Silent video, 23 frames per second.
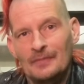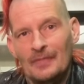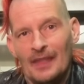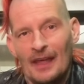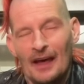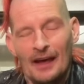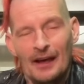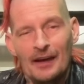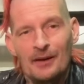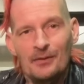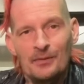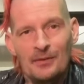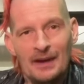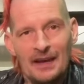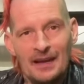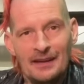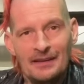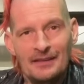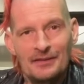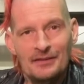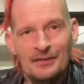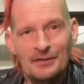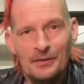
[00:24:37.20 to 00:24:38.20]
I
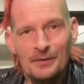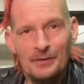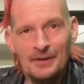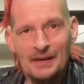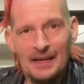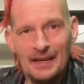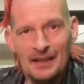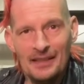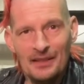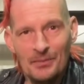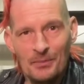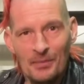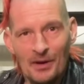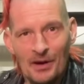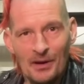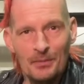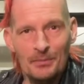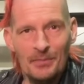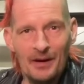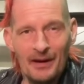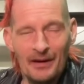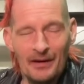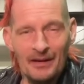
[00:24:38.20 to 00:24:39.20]
rate Conan the
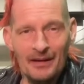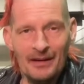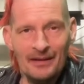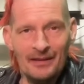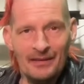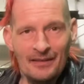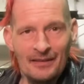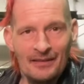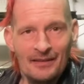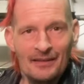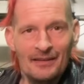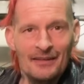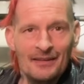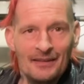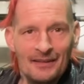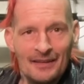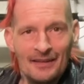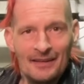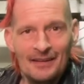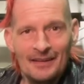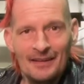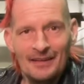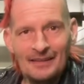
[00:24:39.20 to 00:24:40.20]
Barbarian.
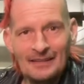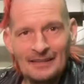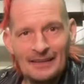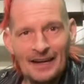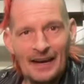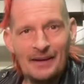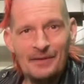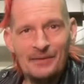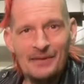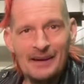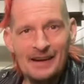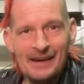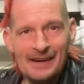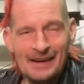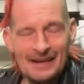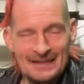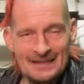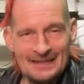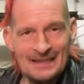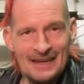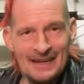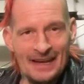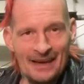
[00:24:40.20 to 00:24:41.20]
I rate
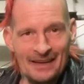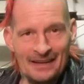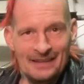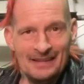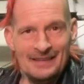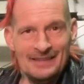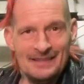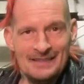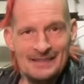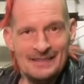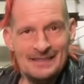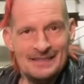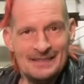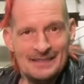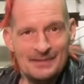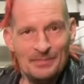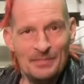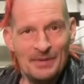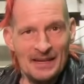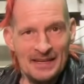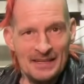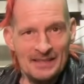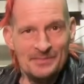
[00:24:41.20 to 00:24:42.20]
it a 10 because it's the
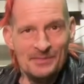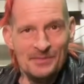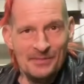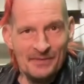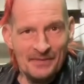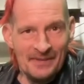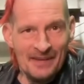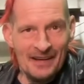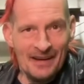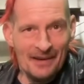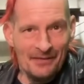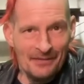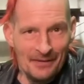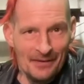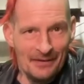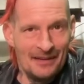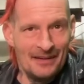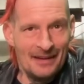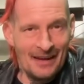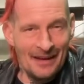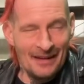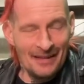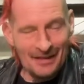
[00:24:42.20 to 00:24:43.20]
best movie ever, and
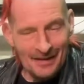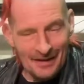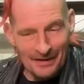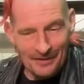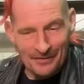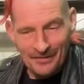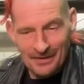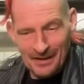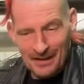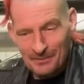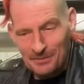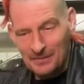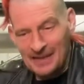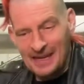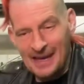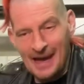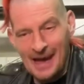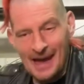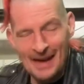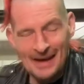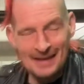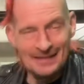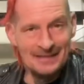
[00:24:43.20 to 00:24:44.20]
I love them
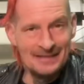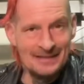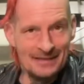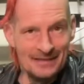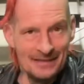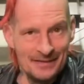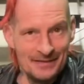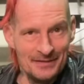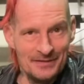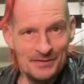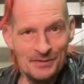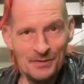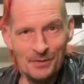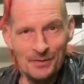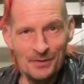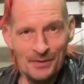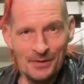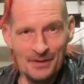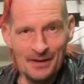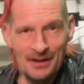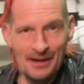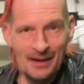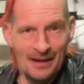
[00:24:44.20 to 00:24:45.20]
casting the
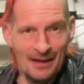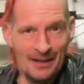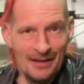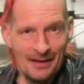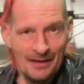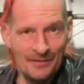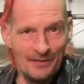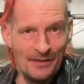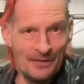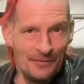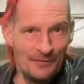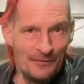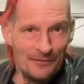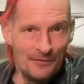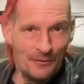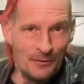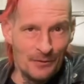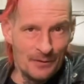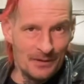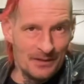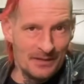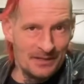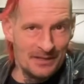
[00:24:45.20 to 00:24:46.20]
sword, and I love them
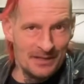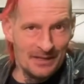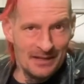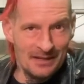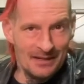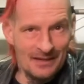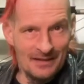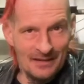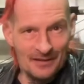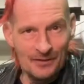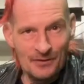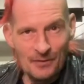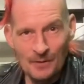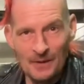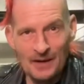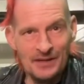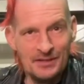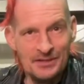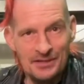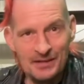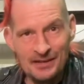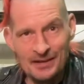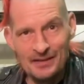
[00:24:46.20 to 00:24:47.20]
forging and
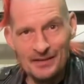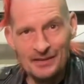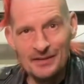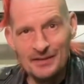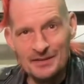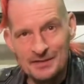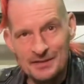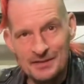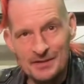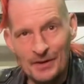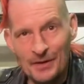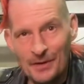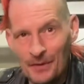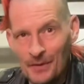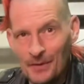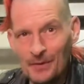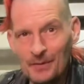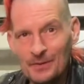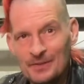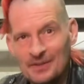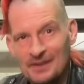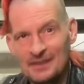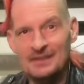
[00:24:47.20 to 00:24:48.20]
quenching in the snow.
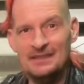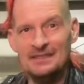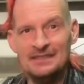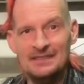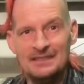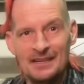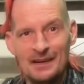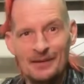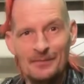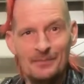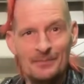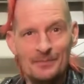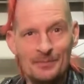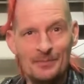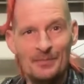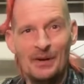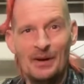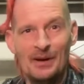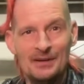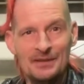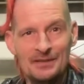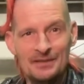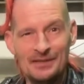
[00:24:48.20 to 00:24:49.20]
Some
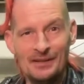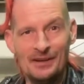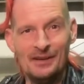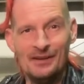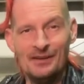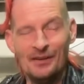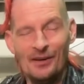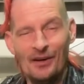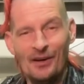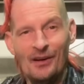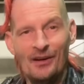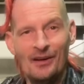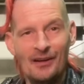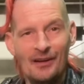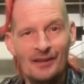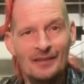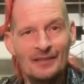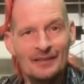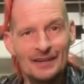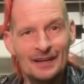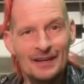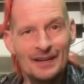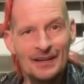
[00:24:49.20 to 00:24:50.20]
parts aren't all
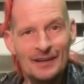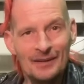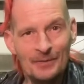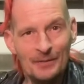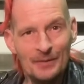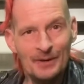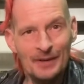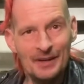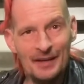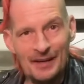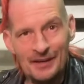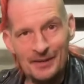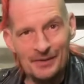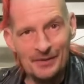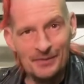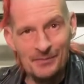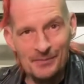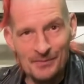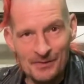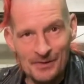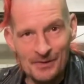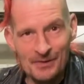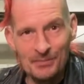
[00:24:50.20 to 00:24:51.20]

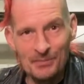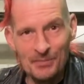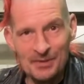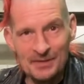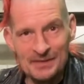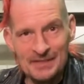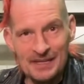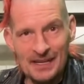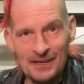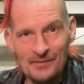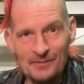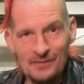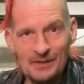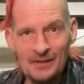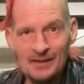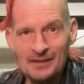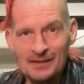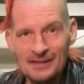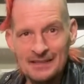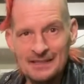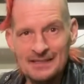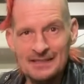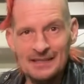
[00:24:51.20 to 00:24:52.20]
100%
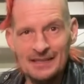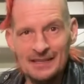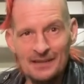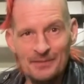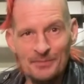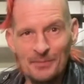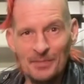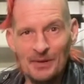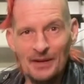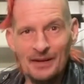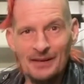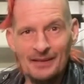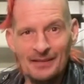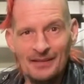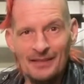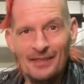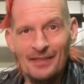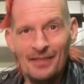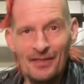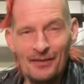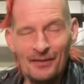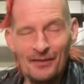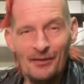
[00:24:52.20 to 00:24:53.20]
realistic, but
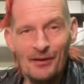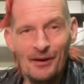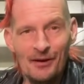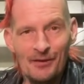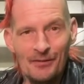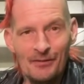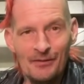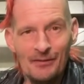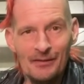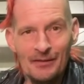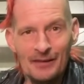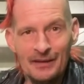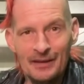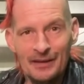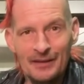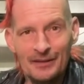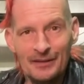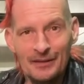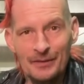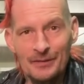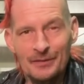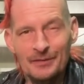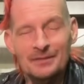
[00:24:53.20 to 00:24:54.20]
they're all really
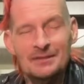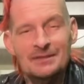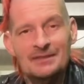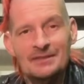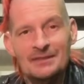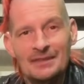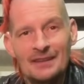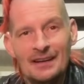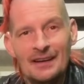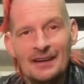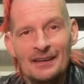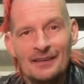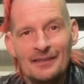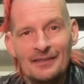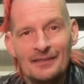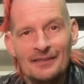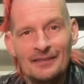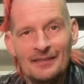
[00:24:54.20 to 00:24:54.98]
close, and